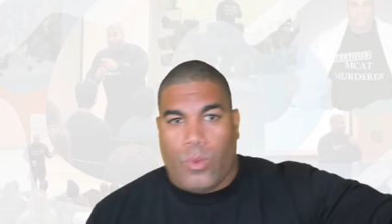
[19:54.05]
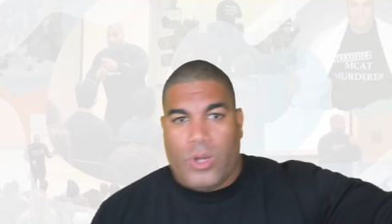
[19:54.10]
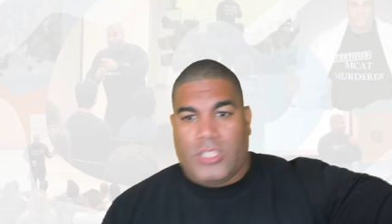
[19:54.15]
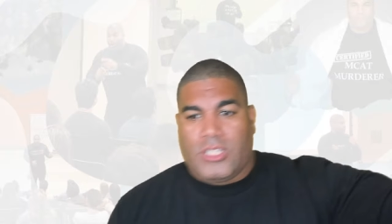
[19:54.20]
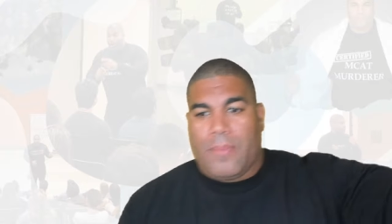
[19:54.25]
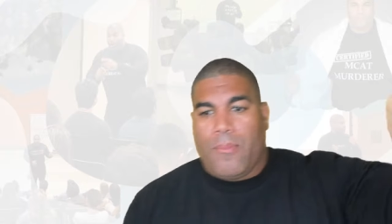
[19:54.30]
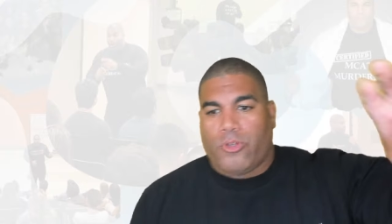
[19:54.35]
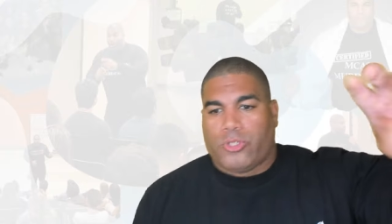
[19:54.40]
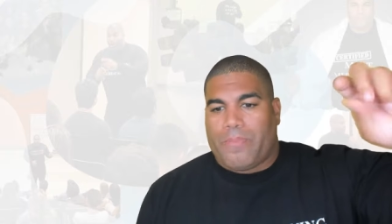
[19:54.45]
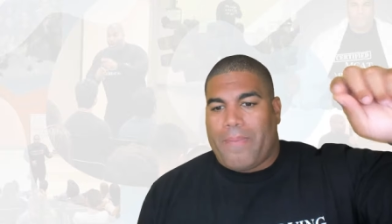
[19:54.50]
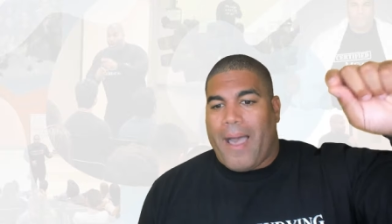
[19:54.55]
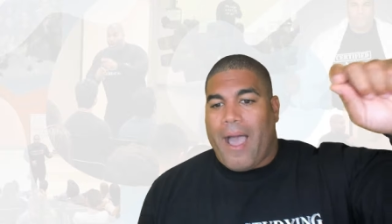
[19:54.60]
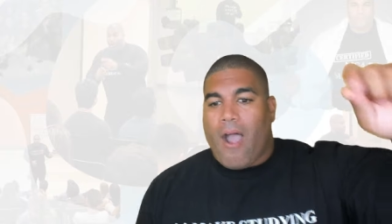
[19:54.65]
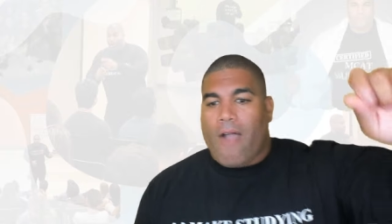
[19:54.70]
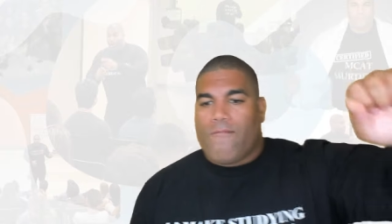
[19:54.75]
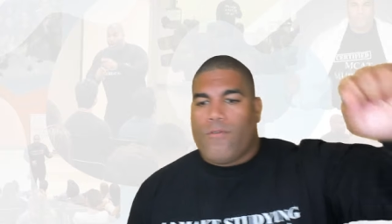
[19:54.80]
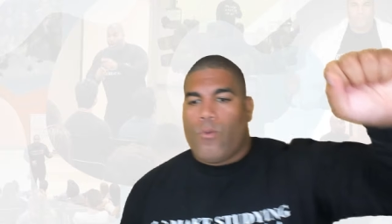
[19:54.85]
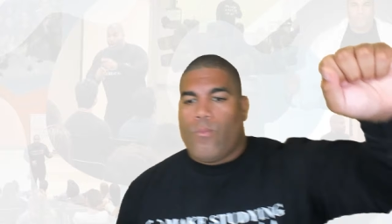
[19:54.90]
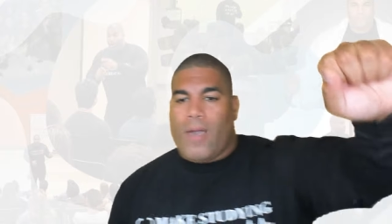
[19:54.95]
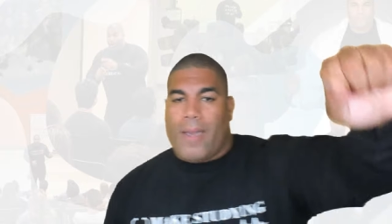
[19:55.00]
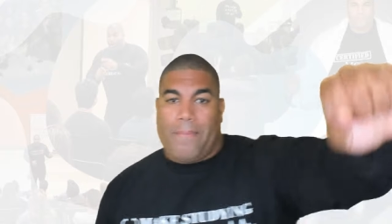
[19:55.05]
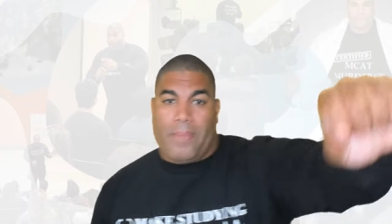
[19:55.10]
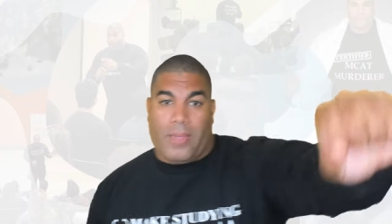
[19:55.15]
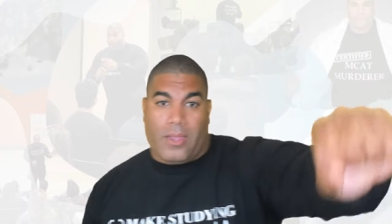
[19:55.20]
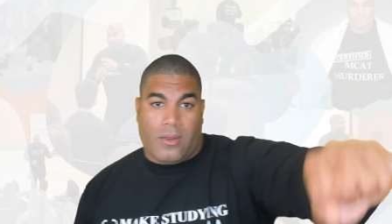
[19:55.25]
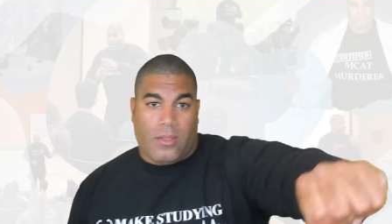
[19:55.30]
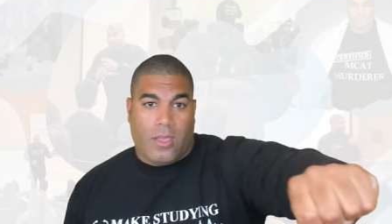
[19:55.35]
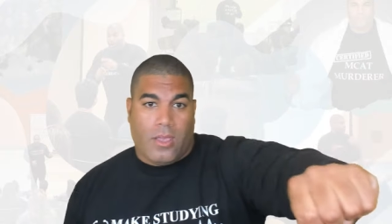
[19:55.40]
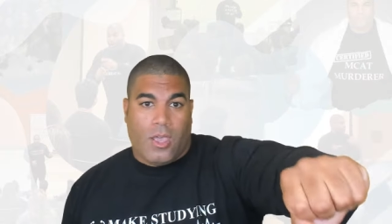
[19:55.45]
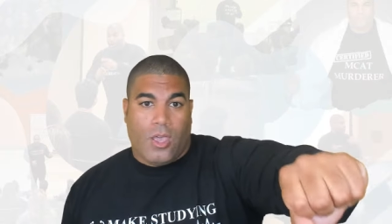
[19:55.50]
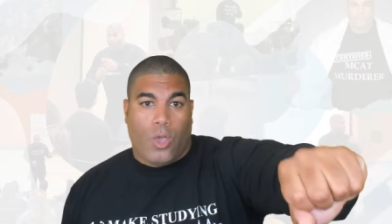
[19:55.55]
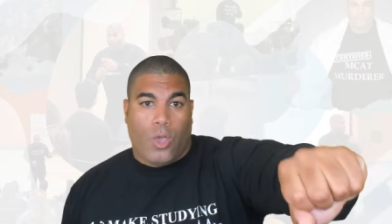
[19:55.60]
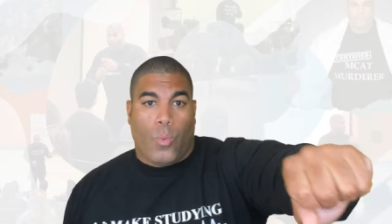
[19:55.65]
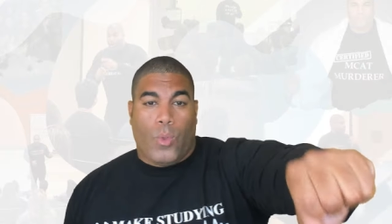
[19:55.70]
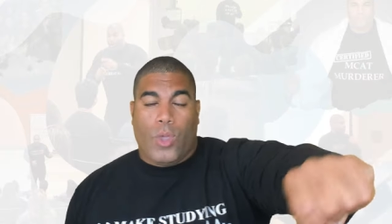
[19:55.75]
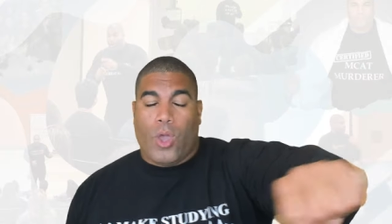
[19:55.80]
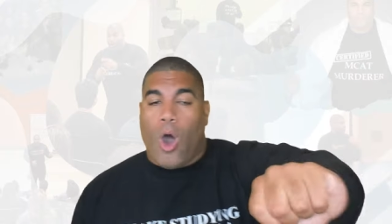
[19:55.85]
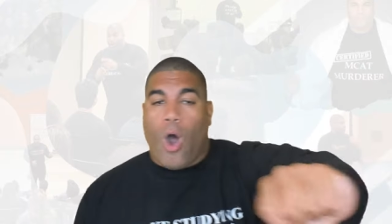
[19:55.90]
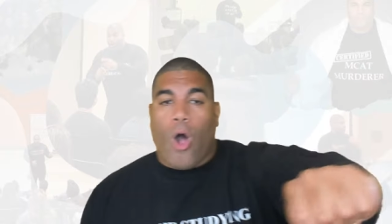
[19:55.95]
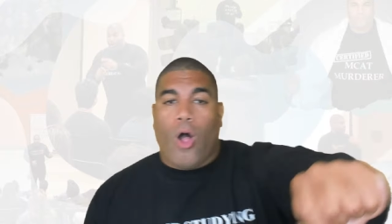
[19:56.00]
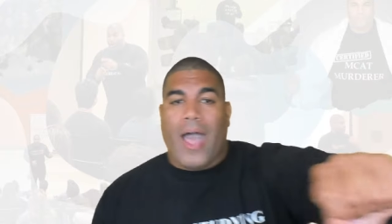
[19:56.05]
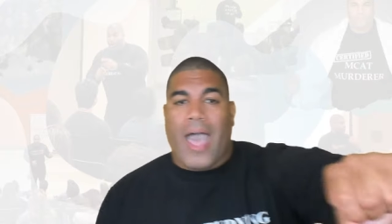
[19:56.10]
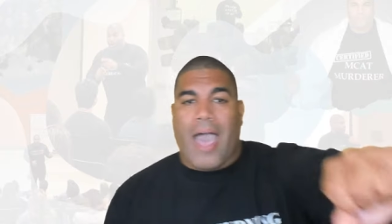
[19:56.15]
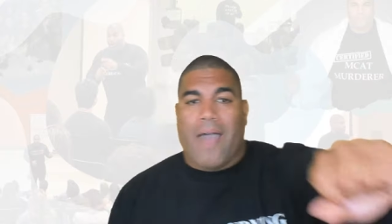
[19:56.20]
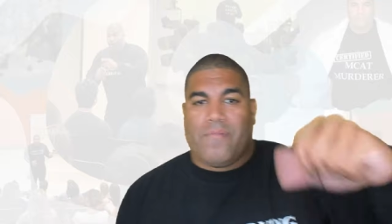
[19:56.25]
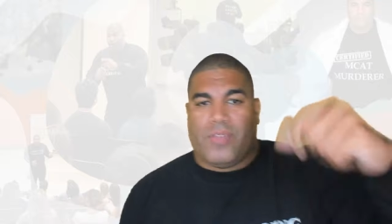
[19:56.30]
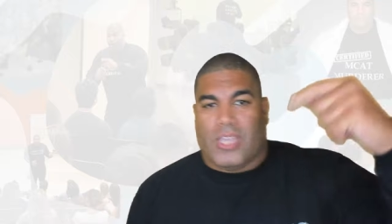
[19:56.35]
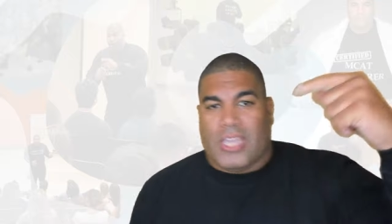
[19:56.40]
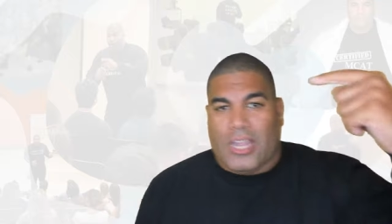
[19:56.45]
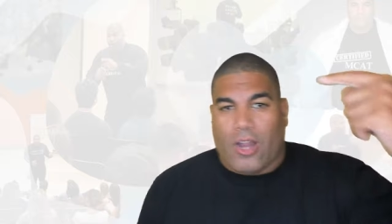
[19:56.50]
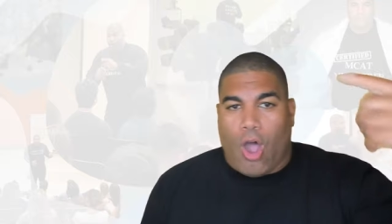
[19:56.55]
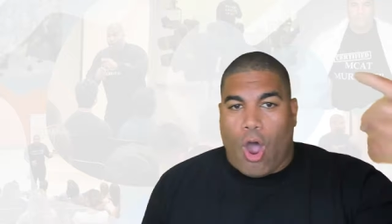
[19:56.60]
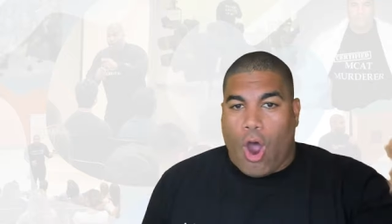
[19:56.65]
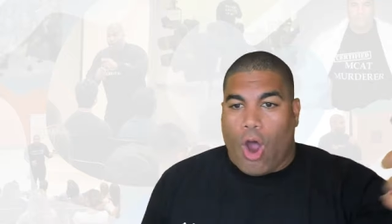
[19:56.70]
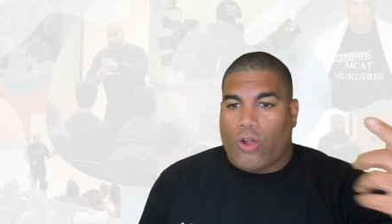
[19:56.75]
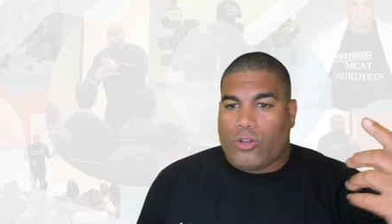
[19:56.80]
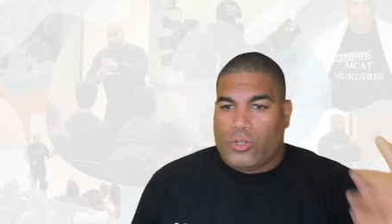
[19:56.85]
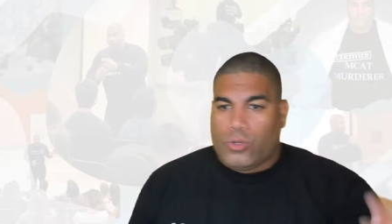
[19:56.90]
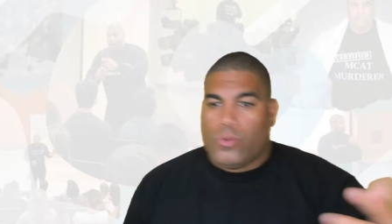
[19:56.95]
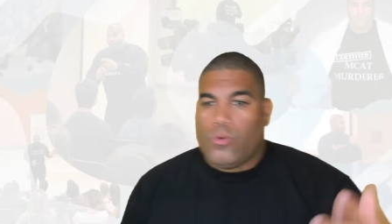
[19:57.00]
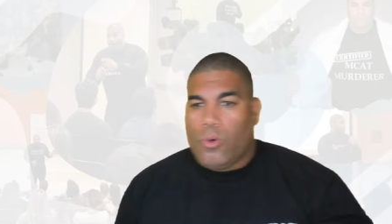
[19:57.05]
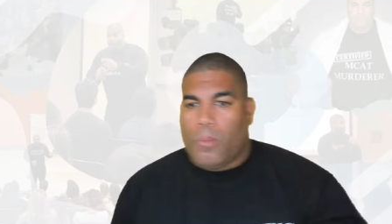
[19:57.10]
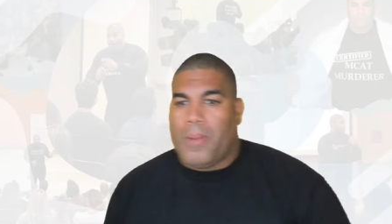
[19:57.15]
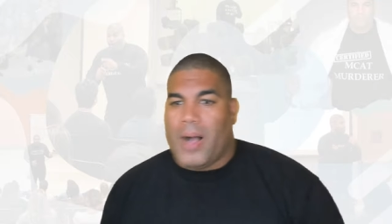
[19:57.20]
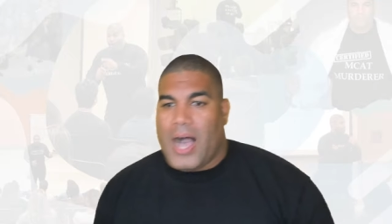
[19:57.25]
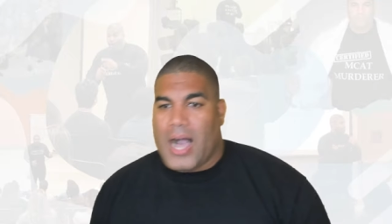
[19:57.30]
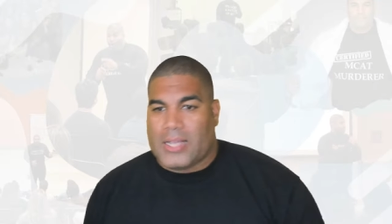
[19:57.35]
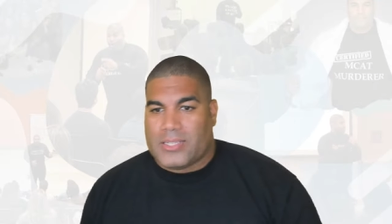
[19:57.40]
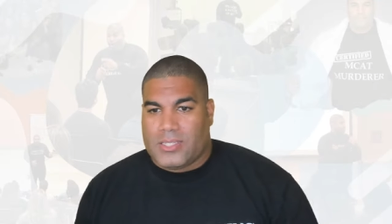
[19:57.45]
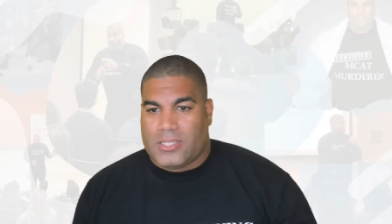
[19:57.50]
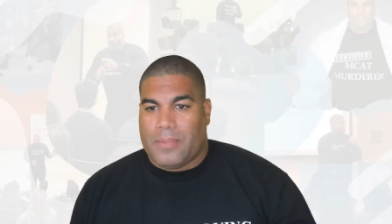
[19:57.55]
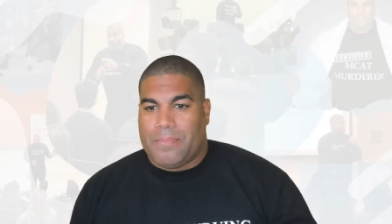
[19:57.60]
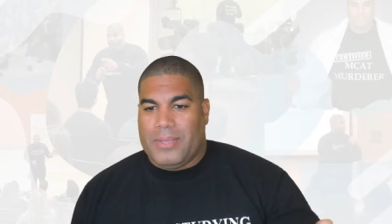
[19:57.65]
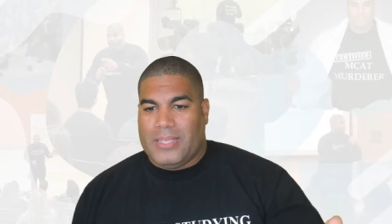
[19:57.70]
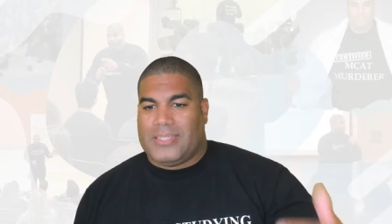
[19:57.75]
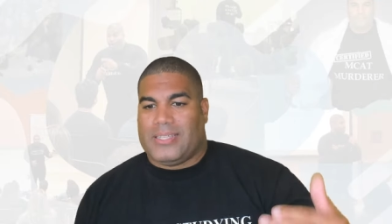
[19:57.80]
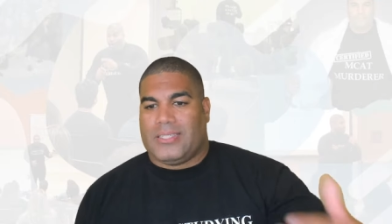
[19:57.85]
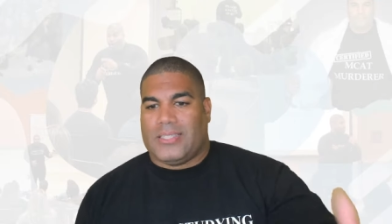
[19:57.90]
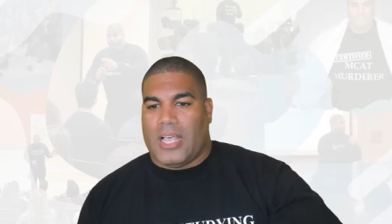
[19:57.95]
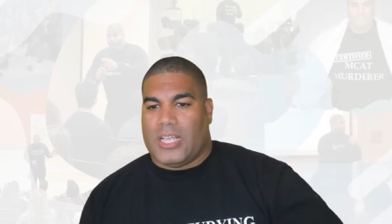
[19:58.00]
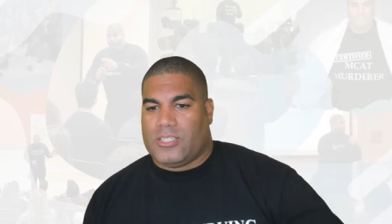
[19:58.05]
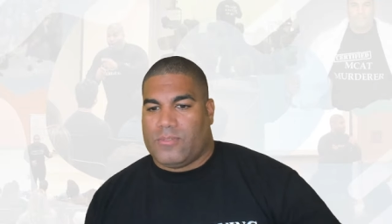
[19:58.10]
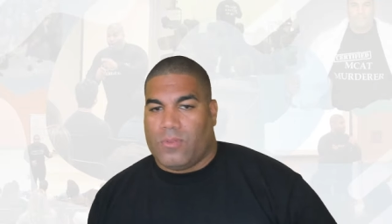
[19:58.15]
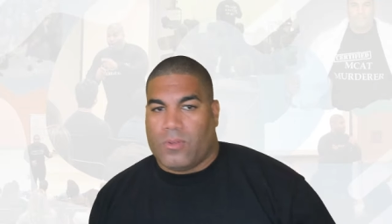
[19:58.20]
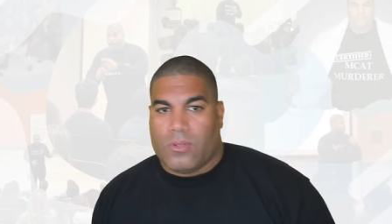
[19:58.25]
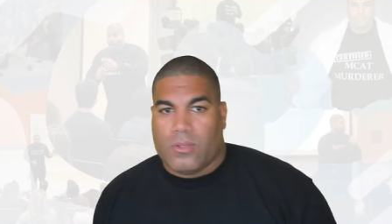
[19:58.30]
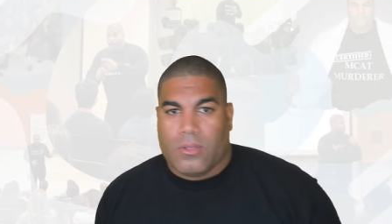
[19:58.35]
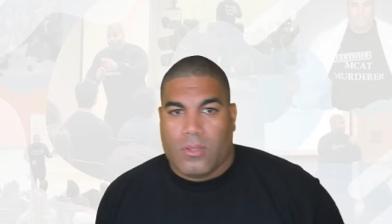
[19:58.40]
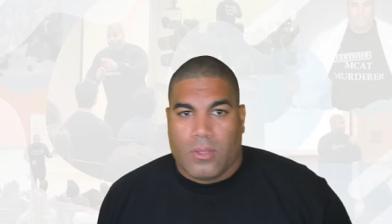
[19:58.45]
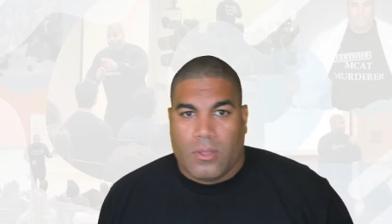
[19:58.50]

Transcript: What is the most powerful weapon we all have in our toolbox to be successful?